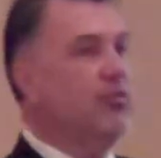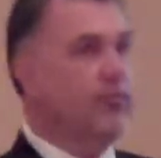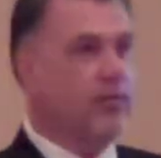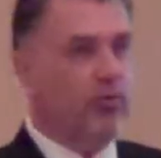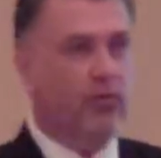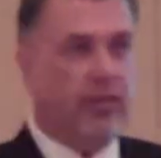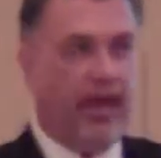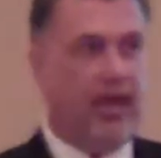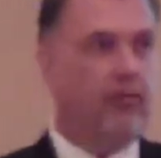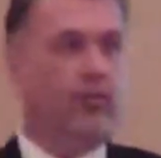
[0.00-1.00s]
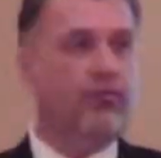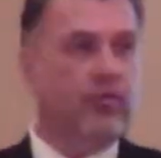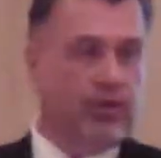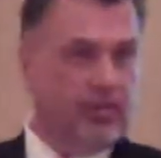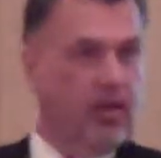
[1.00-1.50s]
to remove that, or if
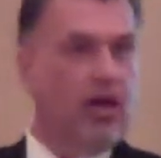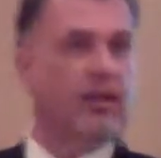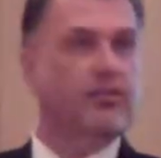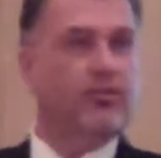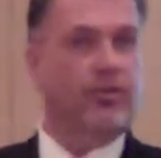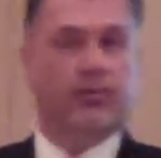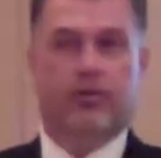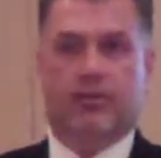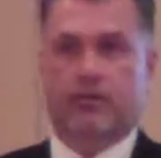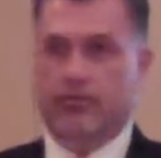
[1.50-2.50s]
you can talk to your